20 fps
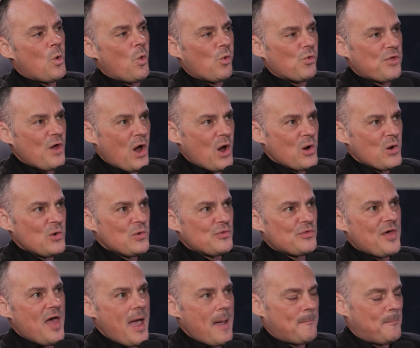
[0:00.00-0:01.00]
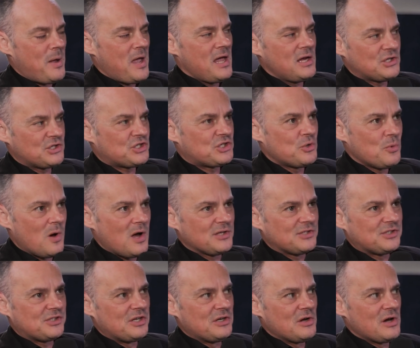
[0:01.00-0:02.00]
although their pitch to
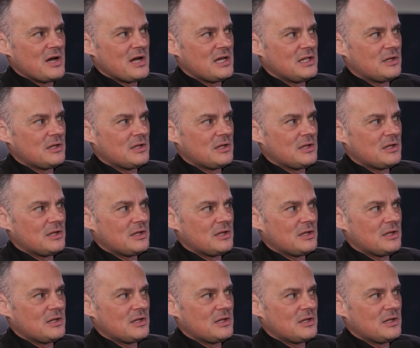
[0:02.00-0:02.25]
us tonight